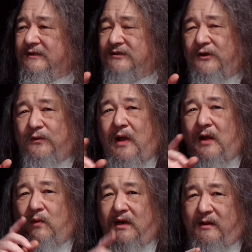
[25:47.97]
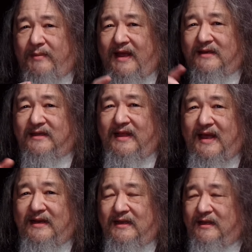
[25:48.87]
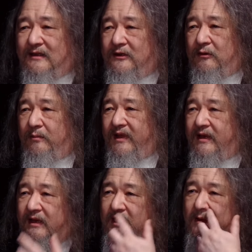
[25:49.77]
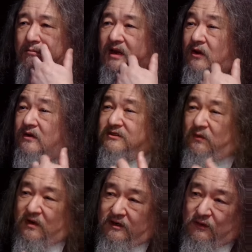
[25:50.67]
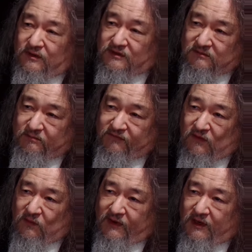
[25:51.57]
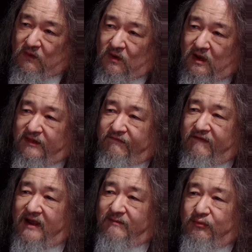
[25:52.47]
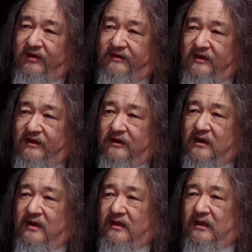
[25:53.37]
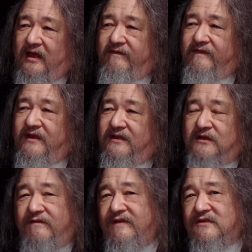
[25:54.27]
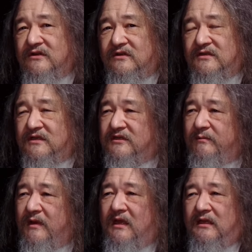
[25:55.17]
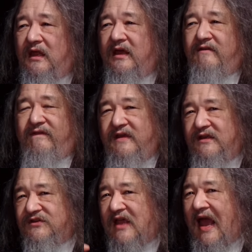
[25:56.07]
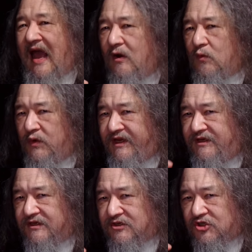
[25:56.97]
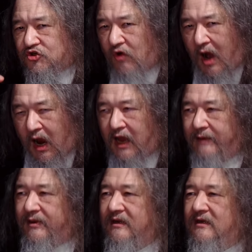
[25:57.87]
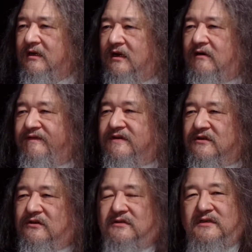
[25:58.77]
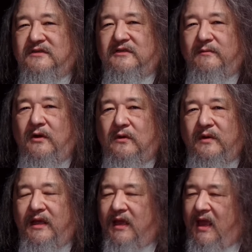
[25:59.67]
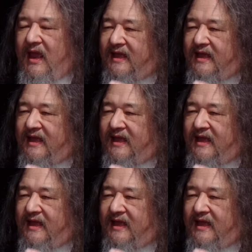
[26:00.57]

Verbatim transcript: So I want to come back to that in a little bit. But I also want to notice before we go on the fine print here. Life is a physical system Life is how we describe a physical system, okay?